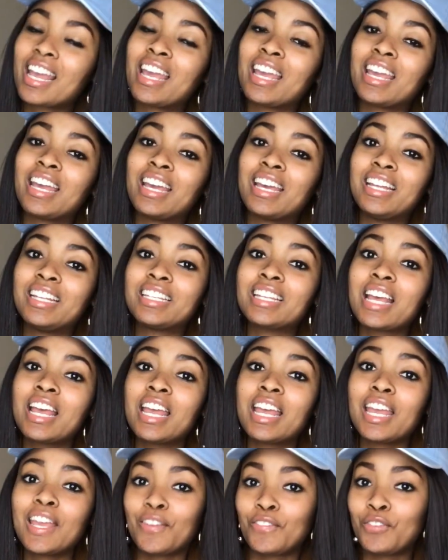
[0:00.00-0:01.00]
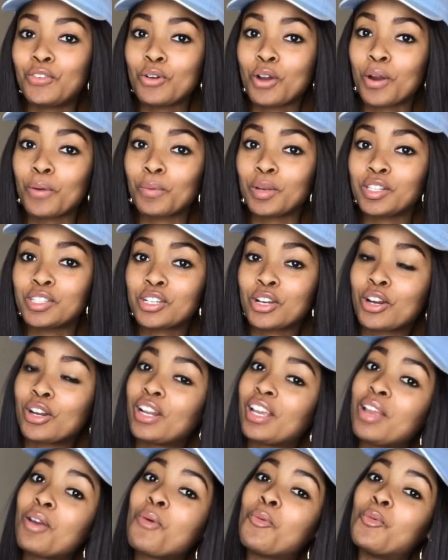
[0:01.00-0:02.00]
And if you are
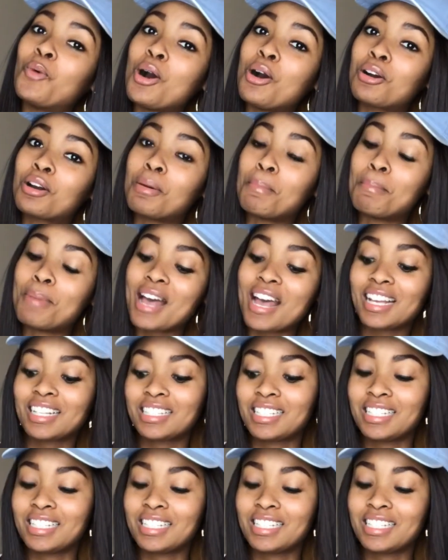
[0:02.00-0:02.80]
returning, welcome back.